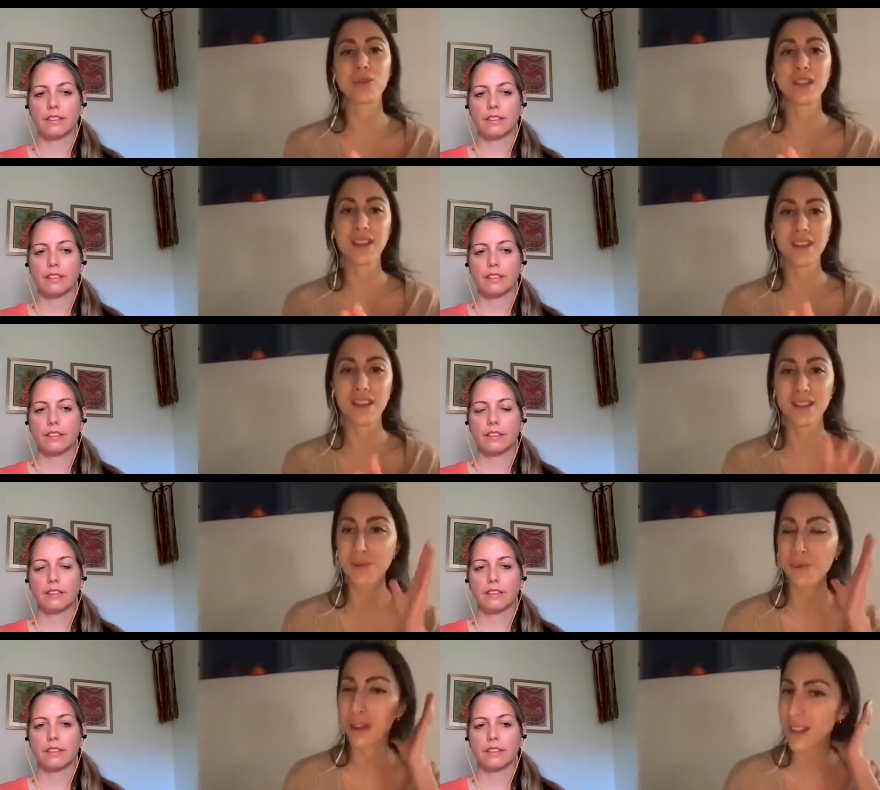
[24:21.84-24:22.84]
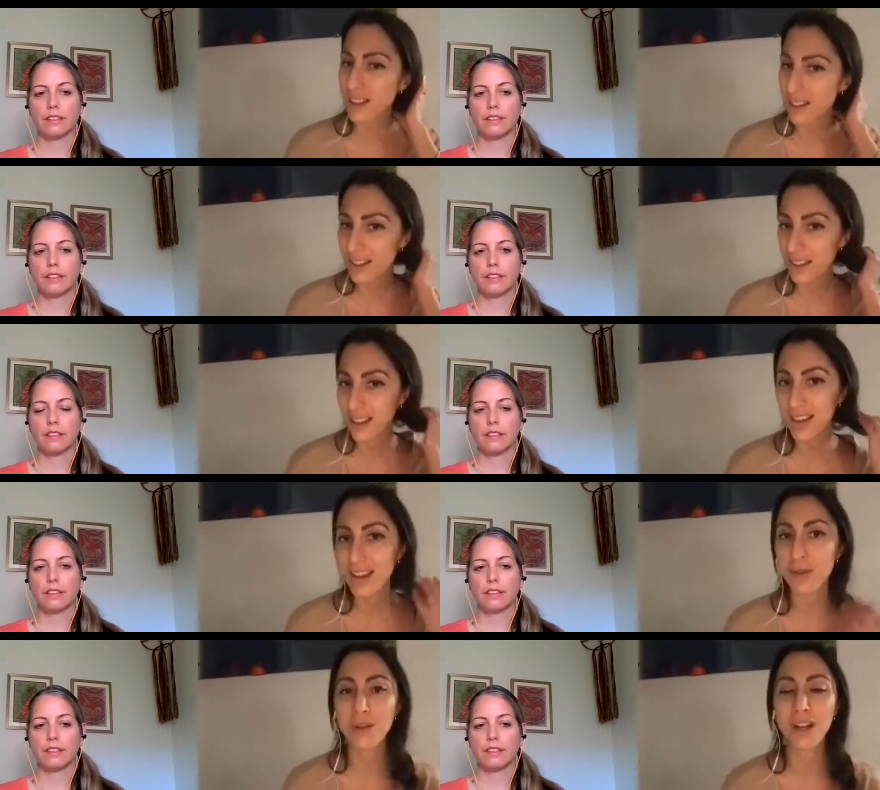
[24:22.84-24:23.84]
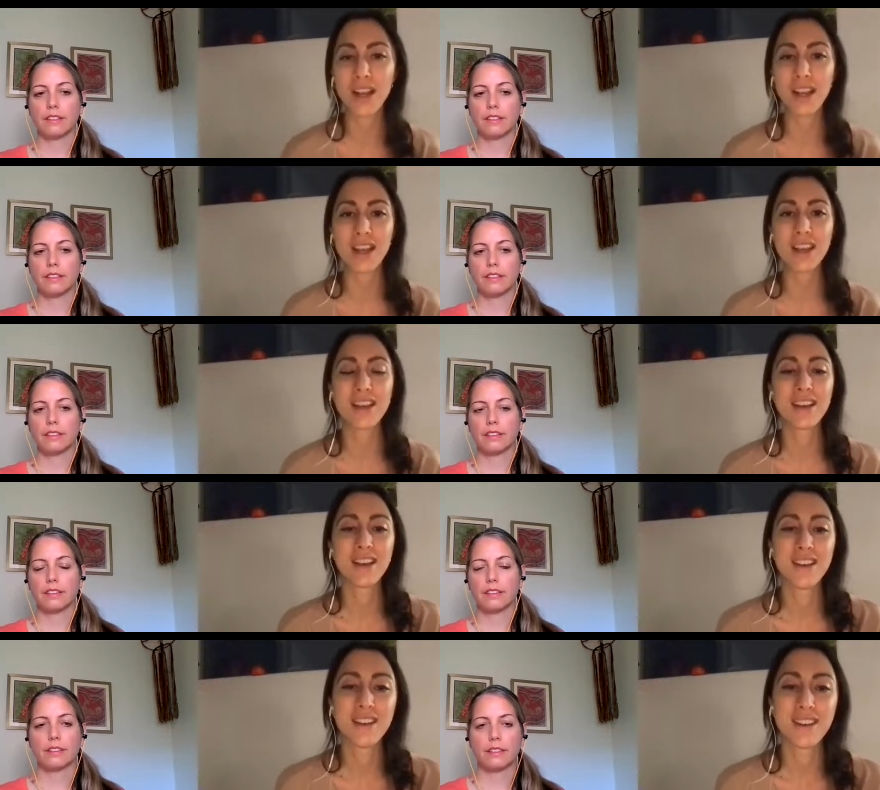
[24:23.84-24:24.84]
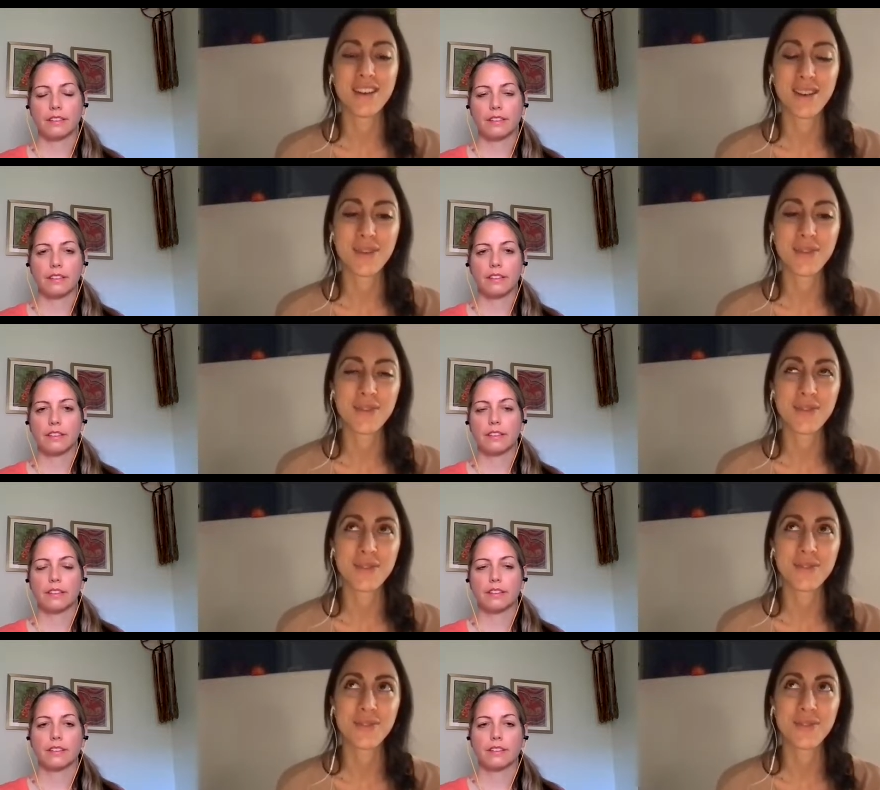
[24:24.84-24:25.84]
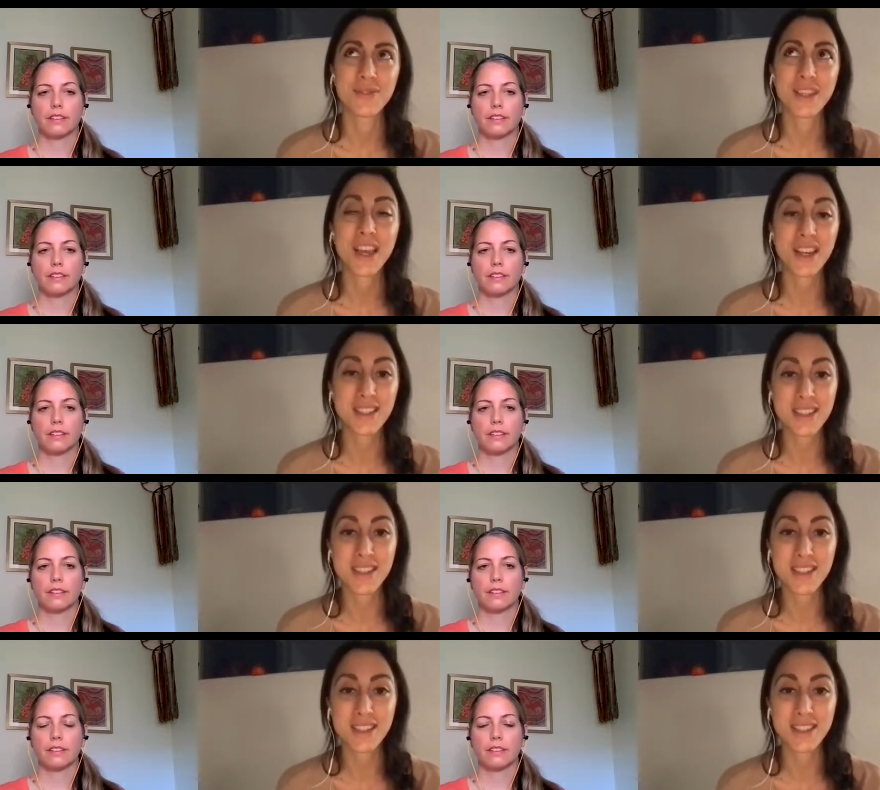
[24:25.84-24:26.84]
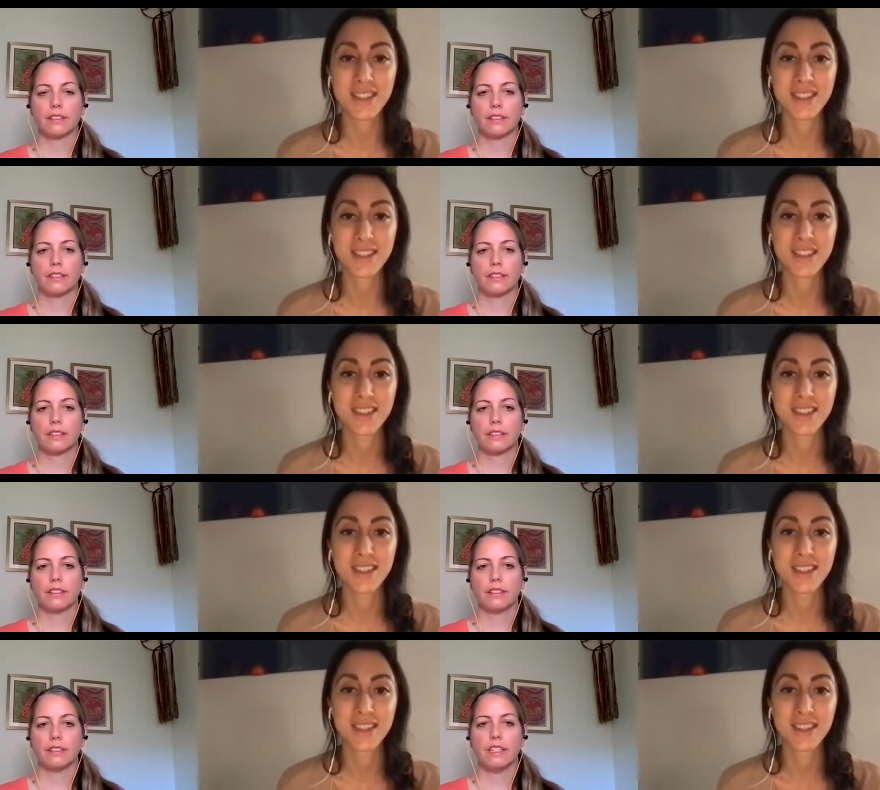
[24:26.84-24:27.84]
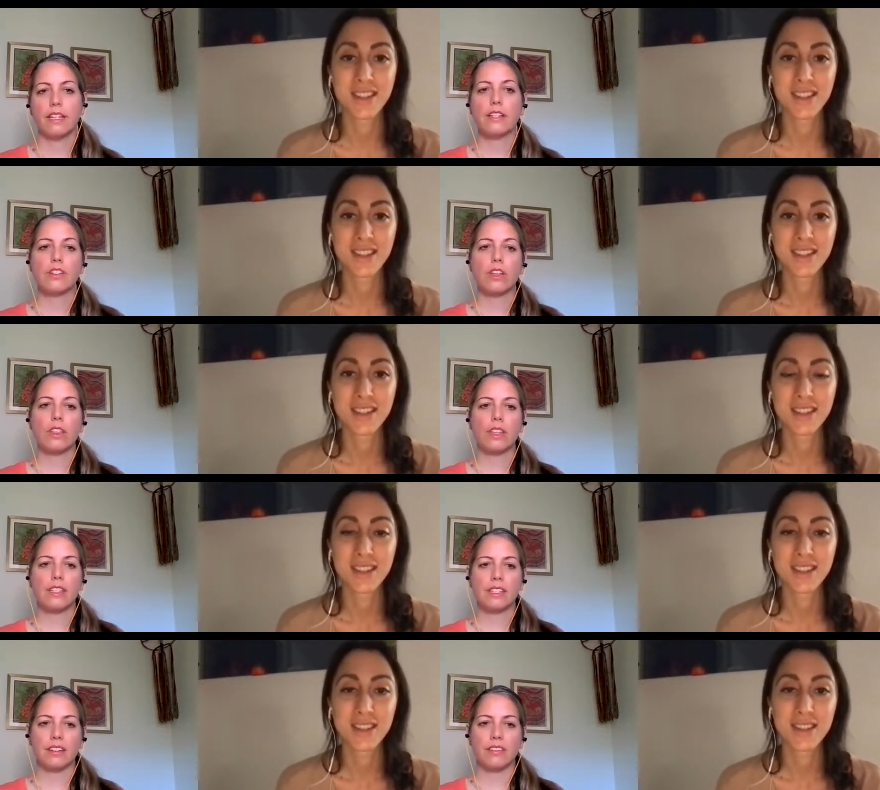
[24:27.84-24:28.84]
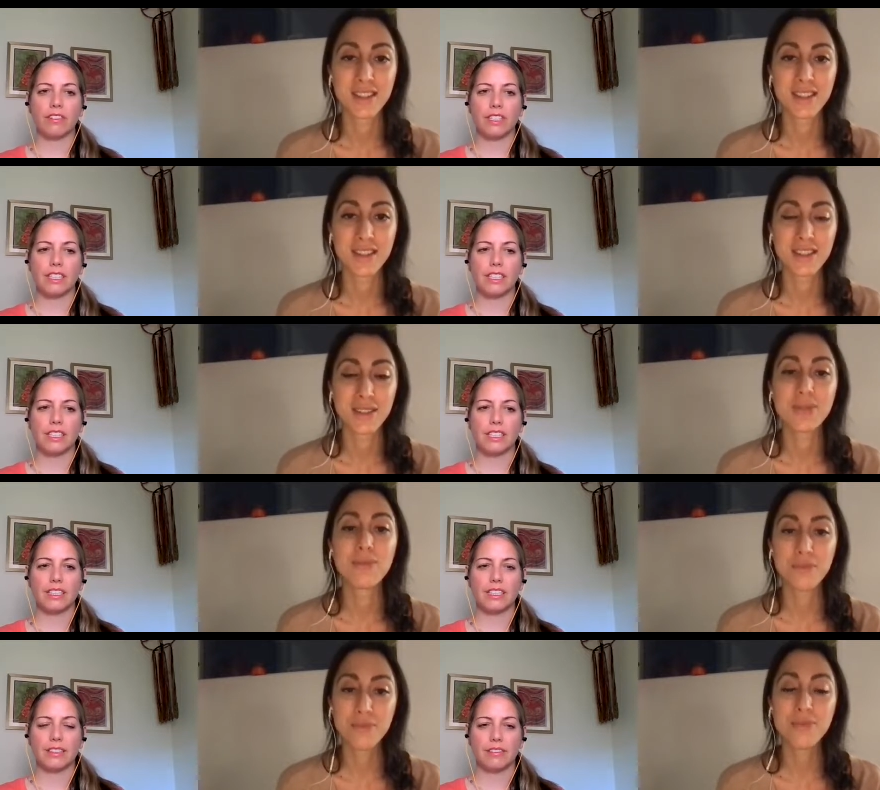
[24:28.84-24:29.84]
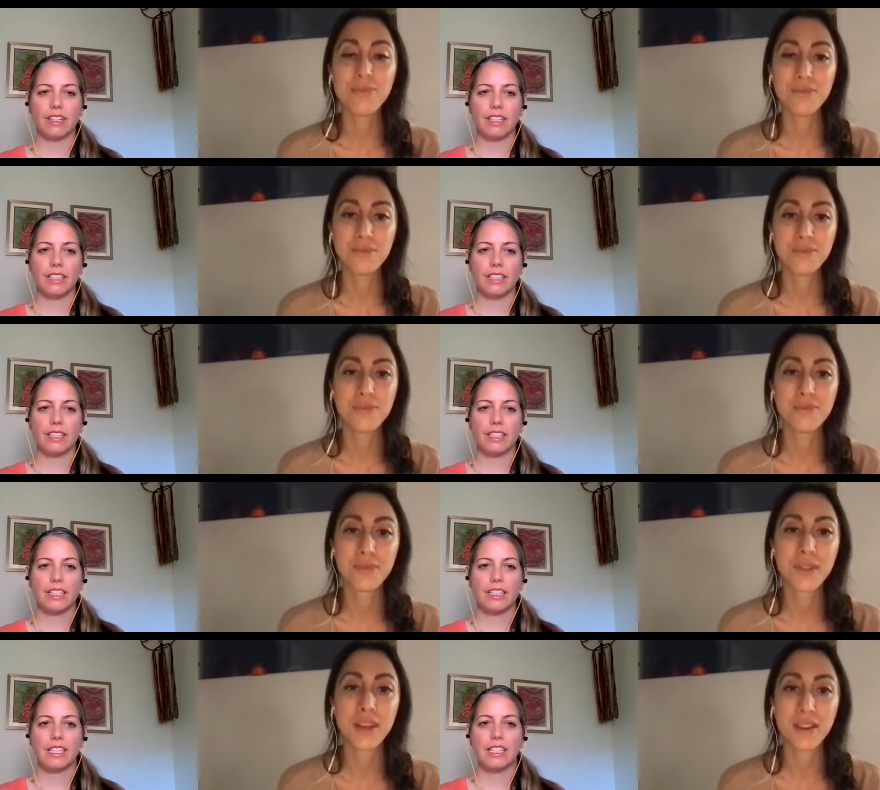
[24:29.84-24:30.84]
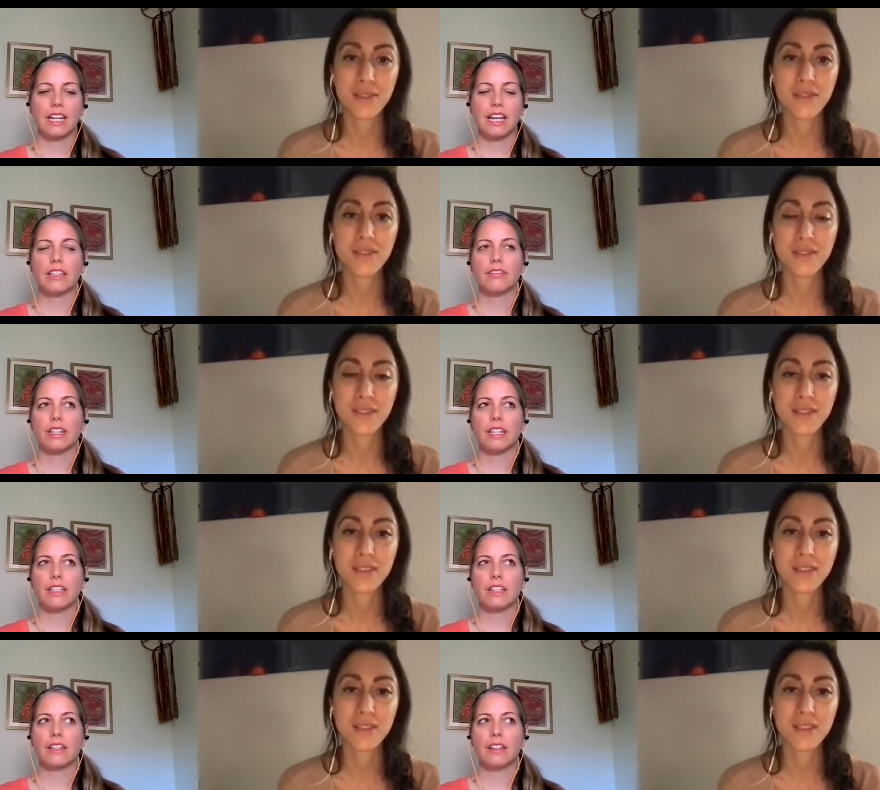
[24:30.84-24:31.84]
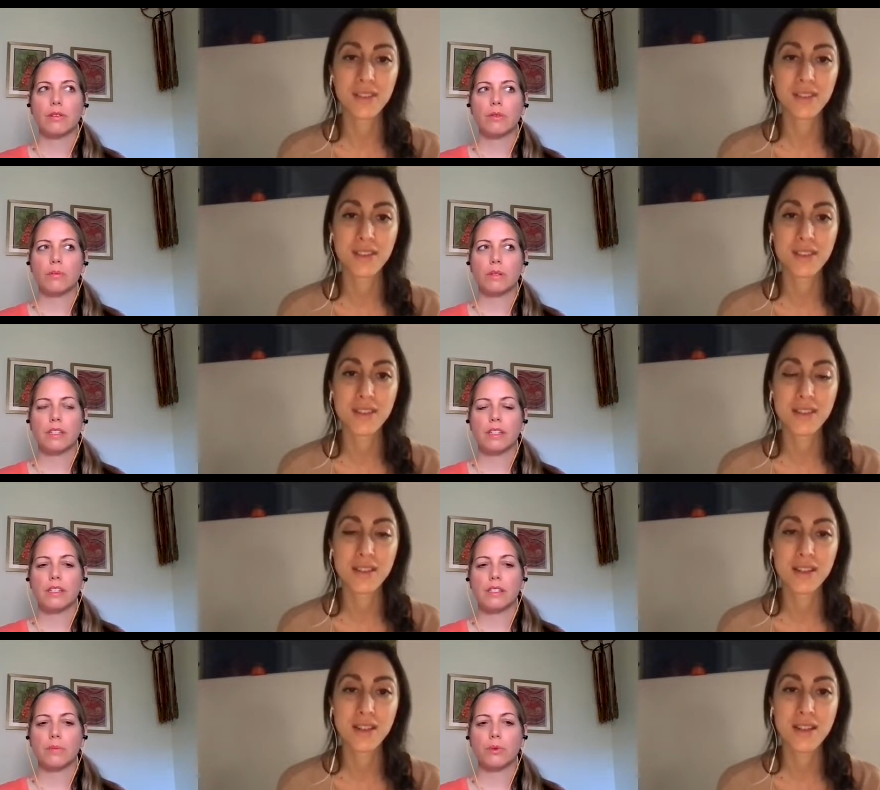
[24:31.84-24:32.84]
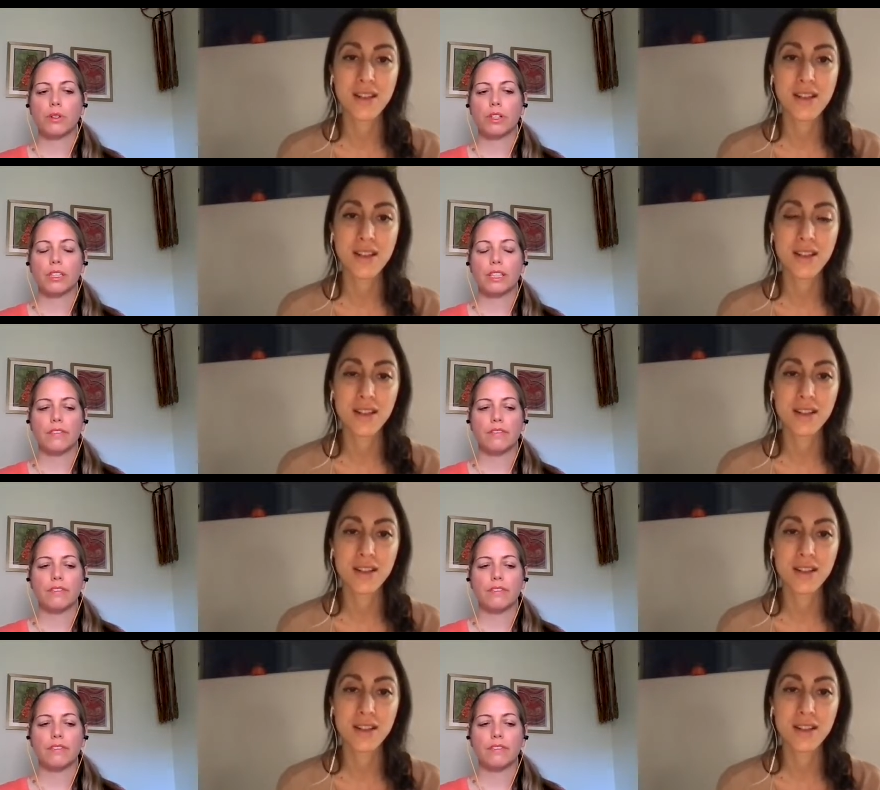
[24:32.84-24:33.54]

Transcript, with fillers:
Speaker 1: take as well it it really um, guides us.
Speaker 2: Yeah, and it's authentic, really, mm-hmm. right? Yeah. It's kind of like a lot of the women that I support, they